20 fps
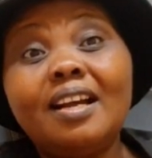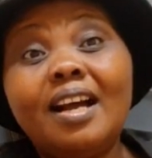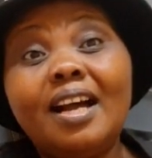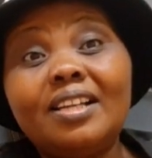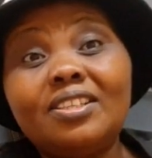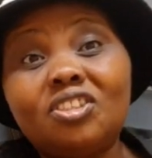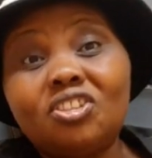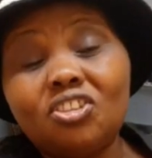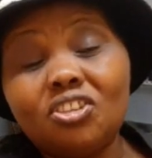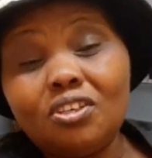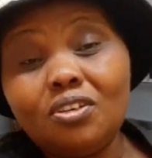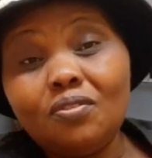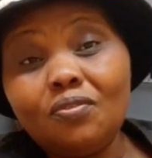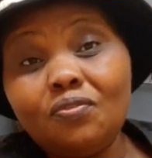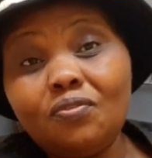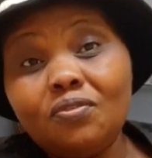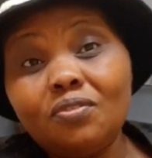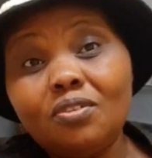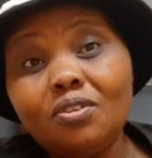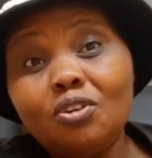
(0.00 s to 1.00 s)

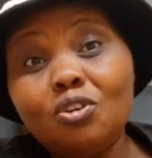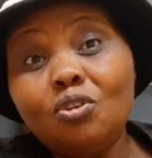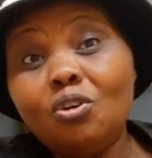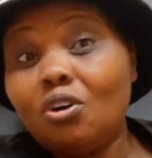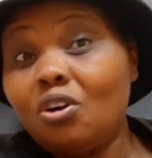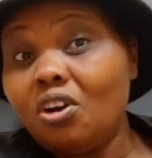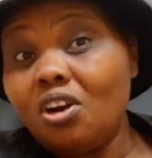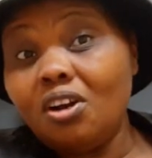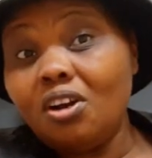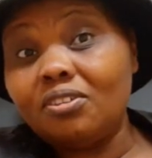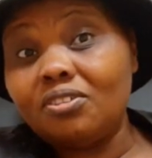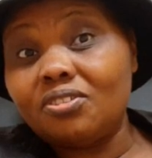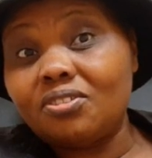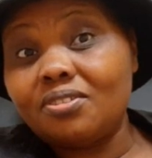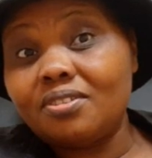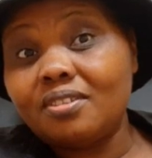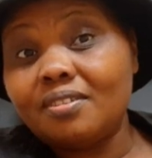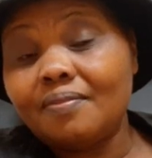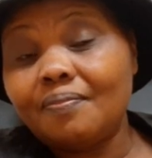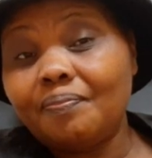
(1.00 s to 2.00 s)
achieve your
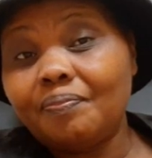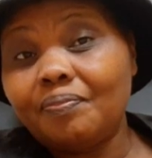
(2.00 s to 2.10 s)
goals.